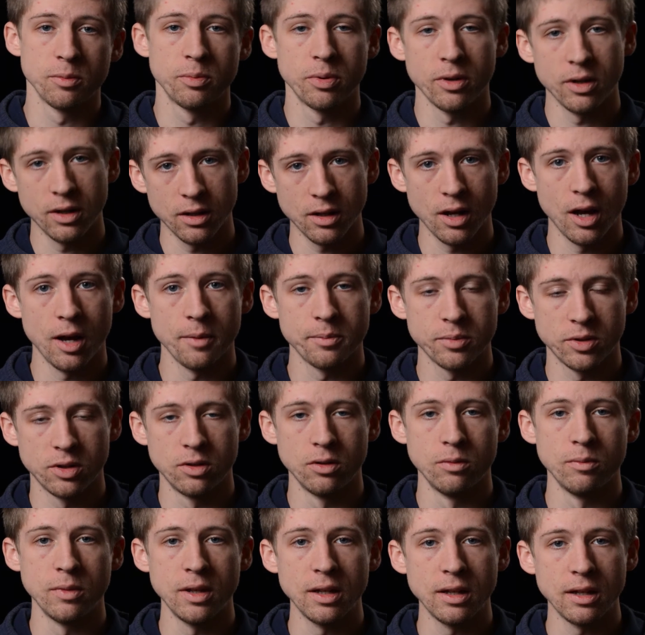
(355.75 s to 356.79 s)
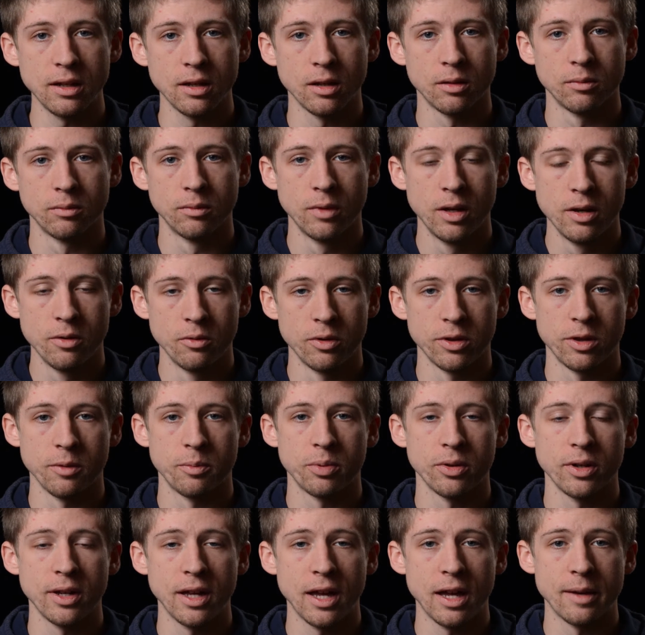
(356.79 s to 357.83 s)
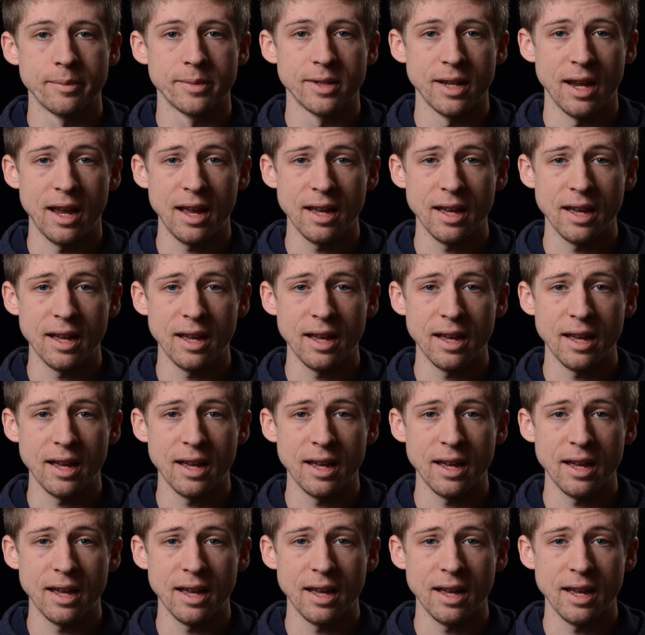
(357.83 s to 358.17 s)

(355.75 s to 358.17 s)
to put it up to medium with the preamps,